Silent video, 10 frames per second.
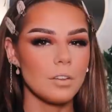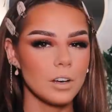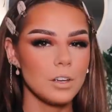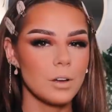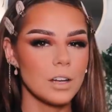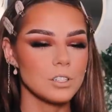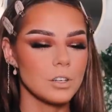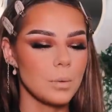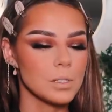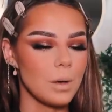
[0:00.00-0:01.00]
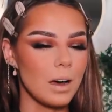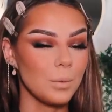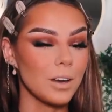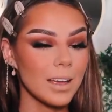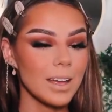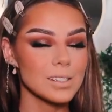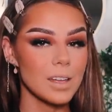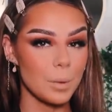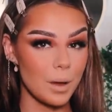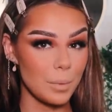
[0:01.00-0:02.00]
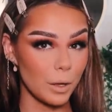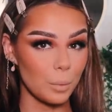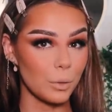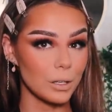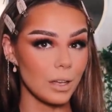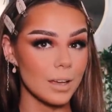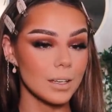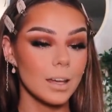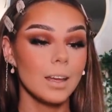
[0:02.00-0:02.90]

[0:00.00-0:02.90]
I feel like you guys should know as well, when I get excited about a makeup product, like,